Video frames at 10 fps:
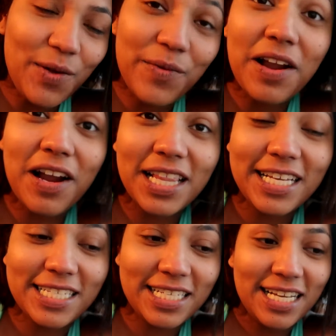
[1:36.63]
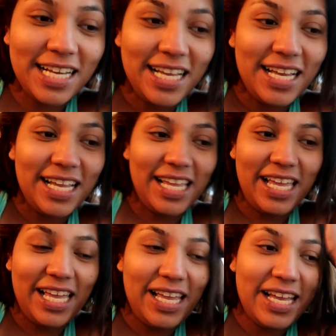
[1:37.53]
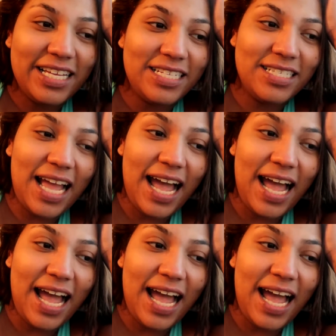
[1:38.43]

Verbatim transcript: regardless, he is